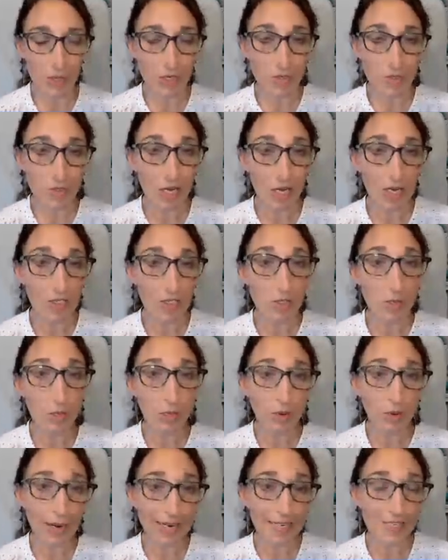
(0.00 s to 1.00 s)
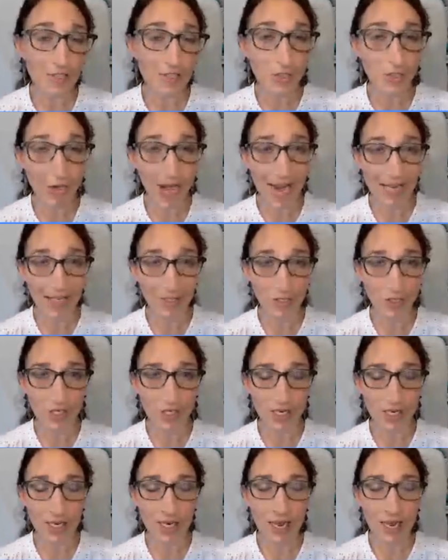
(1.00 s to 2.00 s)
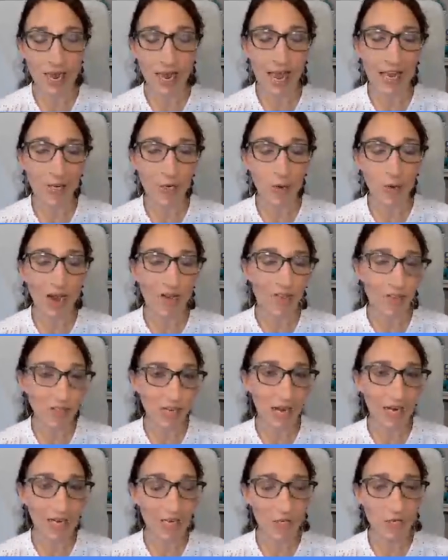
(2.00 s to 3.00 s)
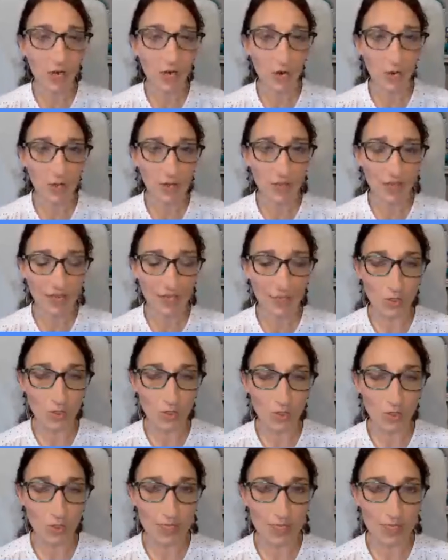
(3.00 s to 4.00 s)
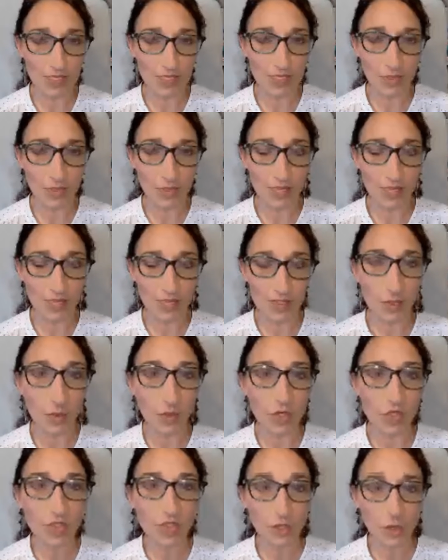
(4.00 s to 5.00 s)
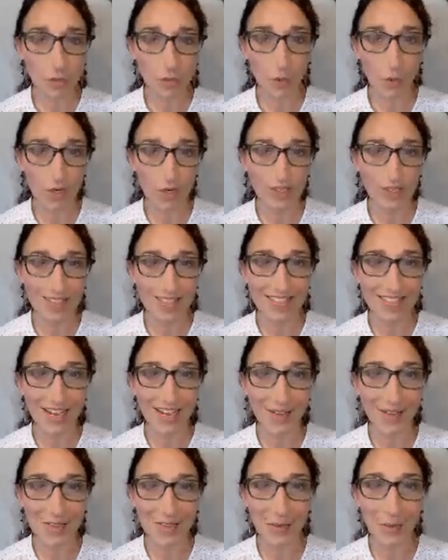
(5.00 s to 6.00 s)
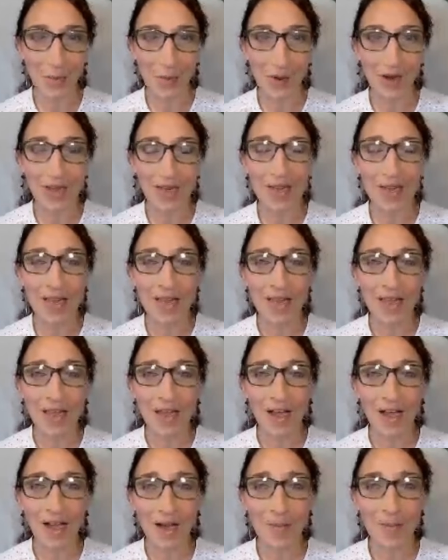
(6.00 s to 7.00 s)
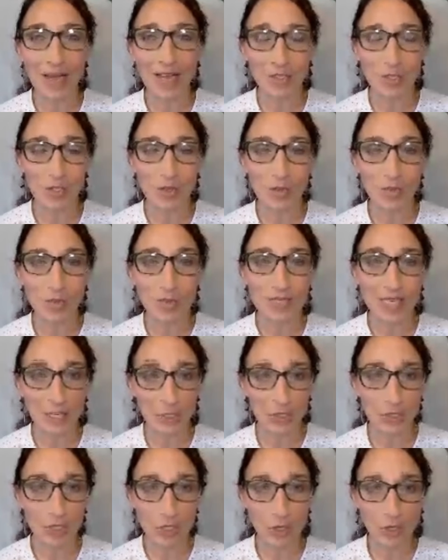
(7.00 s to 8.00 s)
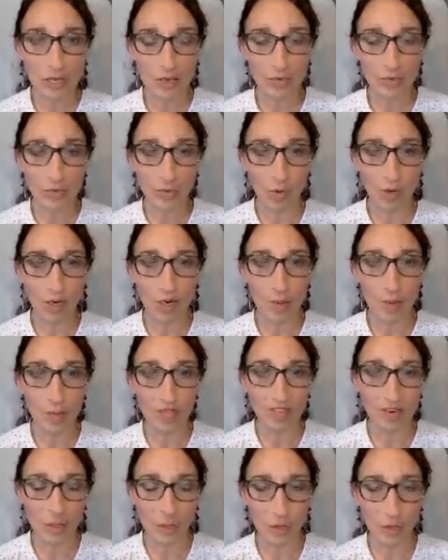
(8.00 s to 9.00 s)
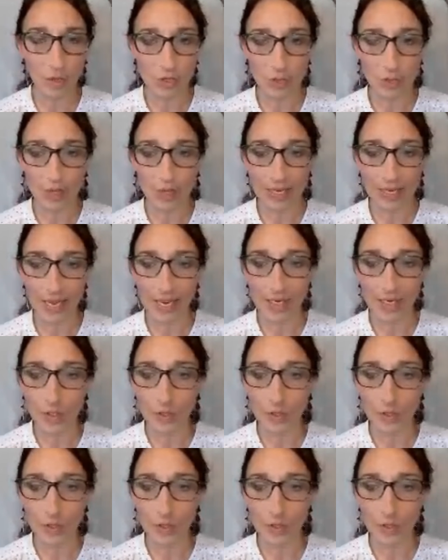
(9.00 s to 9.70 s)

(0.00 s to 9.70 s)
someone who's going to do brand strategy and you have to kind of know that that's what it is because those words are important to tell someone um, as you're potentially looking for a professional to engage